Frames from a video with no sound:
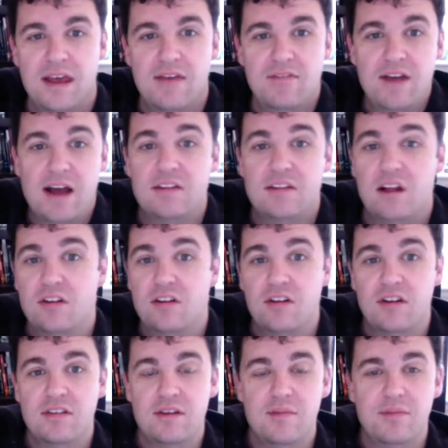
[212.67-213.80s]
If God's calling you
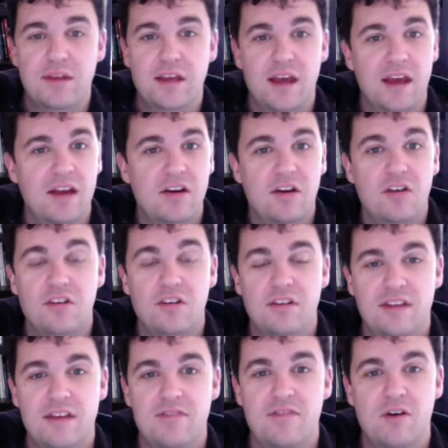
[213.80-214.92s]
to something, I encourage you to
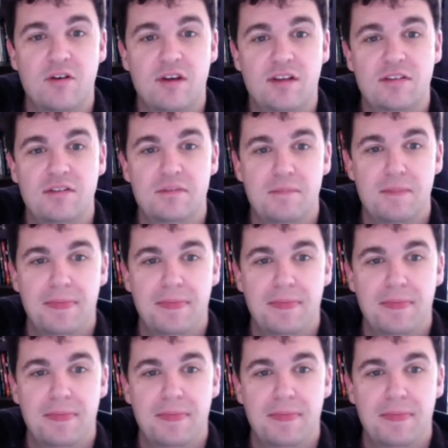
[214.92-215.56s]
stay focused.